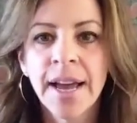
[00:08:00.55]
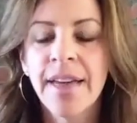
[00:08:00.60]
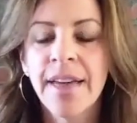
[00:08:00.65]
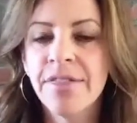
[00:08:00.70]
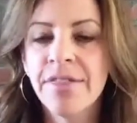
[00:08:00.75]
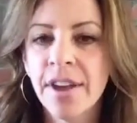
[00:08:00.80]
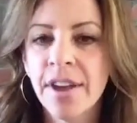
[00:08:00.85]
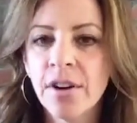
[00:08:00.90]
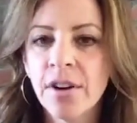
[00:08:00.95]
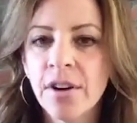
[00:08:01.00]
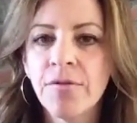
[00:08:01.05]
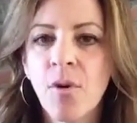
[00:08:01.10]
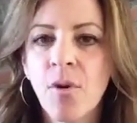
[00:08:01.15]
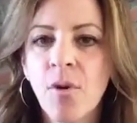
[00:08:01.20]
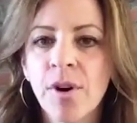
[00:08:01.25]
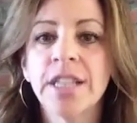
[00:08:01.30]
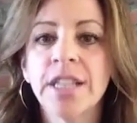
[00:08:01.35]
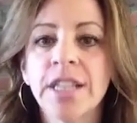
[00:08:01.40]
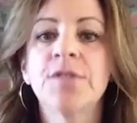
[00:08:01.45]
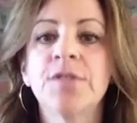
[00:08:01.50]
and
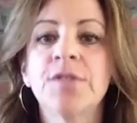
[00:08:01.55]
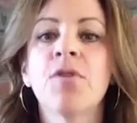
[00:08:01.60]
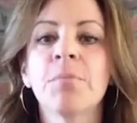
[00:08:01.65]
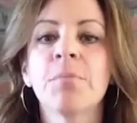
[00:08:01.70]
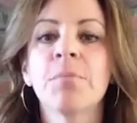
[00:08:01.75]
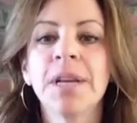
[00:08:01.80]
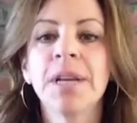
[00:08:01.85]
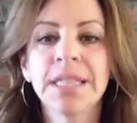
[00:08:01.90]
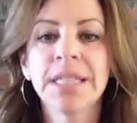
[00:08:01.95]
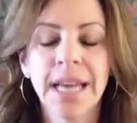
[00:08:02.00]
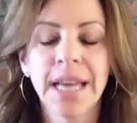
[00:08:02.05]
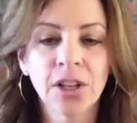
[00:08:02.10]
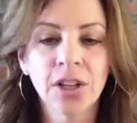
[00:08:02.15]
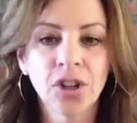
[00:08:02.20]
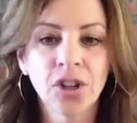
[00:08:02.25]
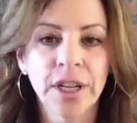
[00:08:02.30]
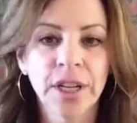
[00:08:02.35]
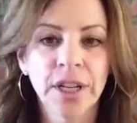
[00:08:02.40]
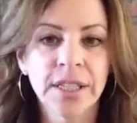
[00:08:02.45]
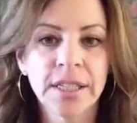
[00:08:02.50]
therefore it's for me to take a
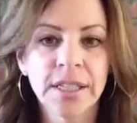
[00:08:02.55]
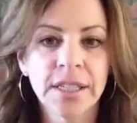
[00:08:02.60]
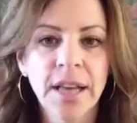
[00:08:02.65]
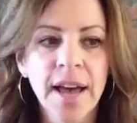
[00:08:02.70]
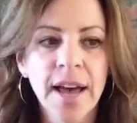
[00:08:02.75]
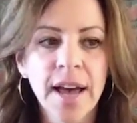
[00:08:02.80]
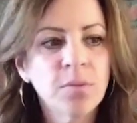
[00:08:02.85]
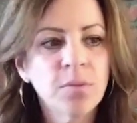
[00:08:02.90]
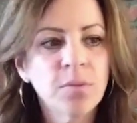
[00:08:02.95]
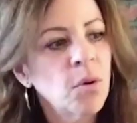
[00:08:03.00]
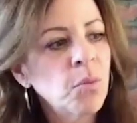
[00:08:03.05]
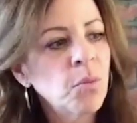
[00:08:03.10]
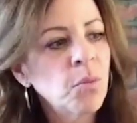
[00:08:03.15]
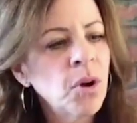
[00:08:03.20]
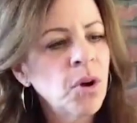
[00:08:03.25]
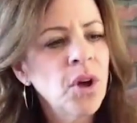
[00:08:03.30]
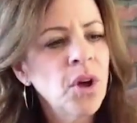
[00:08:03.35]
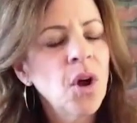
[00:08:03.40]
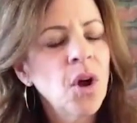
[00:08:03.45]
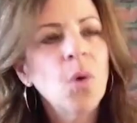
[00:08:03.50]
look inside. Well,
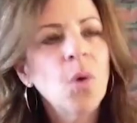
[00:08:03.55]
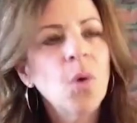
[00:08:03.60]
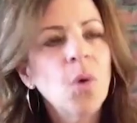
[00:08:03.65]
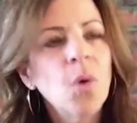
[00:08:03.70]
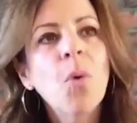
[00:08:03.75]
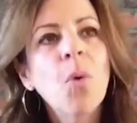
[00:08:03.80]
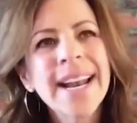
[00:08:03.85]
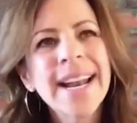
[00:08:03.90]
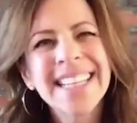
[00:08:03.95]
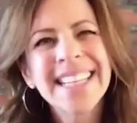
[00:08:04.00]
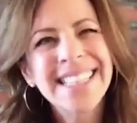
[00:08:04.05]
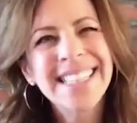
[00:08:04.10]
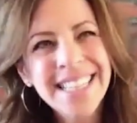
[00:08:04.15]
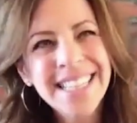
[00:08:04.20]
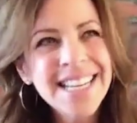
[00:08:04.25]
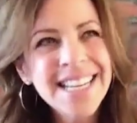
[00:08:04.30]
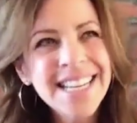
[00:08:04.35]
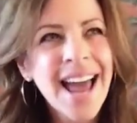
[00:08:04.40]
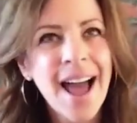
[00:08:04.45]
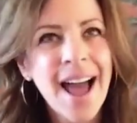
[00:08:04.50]
what
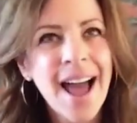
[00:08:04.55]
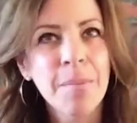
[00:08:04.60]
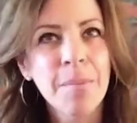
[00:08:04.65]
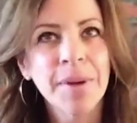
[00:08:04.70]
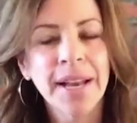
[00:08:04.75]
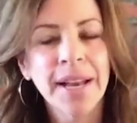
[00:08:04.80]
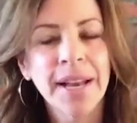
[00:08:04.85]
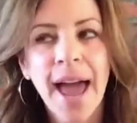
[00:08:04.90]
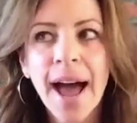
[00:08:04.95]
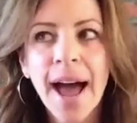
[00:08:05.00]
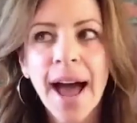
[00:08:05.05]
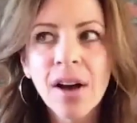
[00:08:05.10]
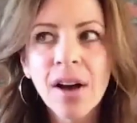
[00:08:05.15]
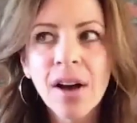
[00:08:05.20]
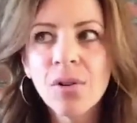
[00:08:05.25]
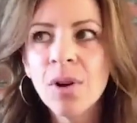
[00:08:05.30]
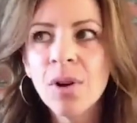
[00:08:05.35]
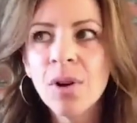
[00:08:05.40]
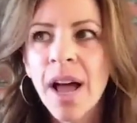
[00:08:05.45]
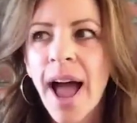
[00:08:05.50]
did happen?
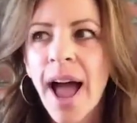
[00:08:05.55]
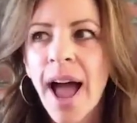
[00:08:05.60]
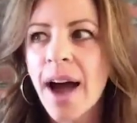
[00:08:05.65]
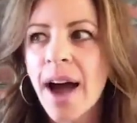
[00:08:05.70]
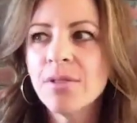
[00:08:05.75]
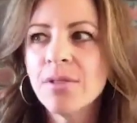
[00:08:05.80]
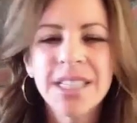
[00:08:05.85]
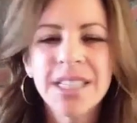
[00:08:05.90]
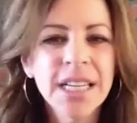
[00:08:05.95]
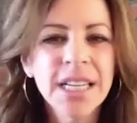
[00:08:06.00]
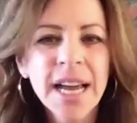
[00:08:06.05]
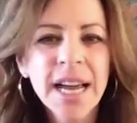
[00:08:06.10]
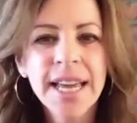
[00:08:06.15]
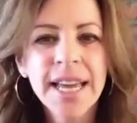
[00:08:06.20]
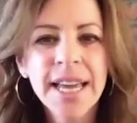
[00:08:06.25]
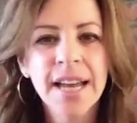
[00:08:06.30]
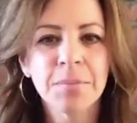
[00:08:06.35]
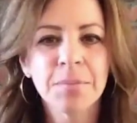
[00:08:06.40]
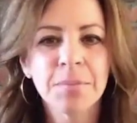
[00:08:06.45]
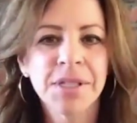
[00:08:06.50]
How, how did I
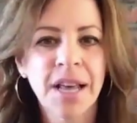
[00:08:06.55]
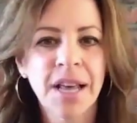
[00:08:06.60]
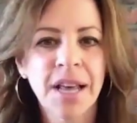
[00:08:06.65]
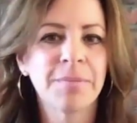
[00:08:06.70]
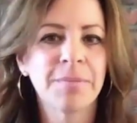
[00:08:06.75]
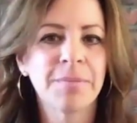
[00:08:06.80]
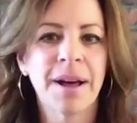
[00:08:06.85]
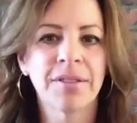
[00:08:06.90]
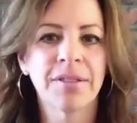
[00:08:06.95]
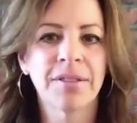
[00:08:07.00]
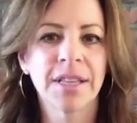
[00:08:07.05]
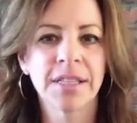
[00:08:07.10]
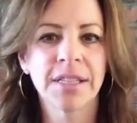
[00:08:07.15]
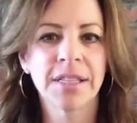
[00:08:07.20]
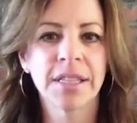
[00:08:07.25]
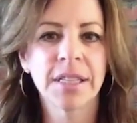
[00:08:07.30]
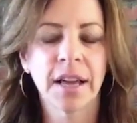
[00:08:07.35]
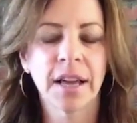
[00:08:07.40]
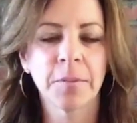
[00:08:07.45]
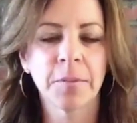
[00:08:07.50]
get upset about this
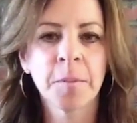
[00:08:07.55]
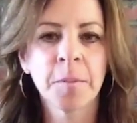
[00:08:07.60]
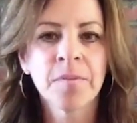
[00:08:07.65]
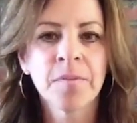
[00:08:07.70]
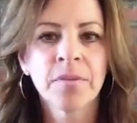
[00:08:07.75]
thing?